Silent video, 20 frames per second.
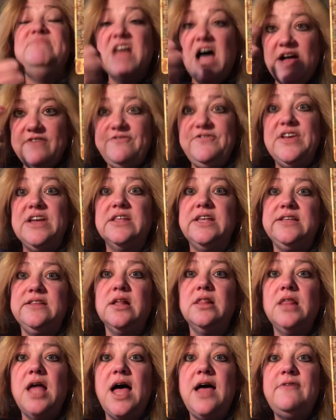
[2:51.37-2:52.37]
not feeling
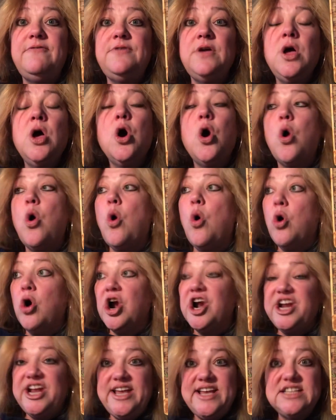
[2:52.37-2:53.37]
the love
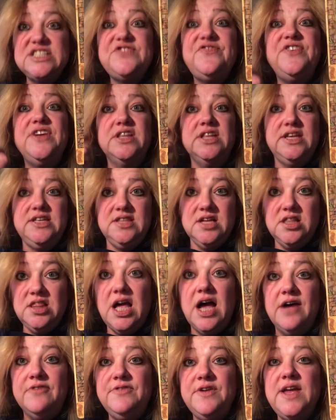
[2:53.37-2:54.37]
or it is feeling the
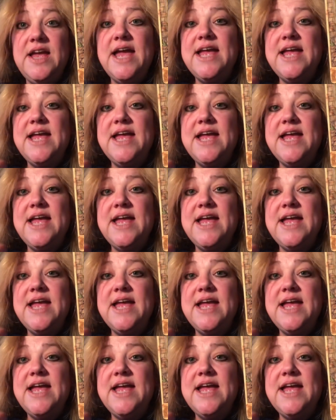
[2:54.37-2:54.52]
love.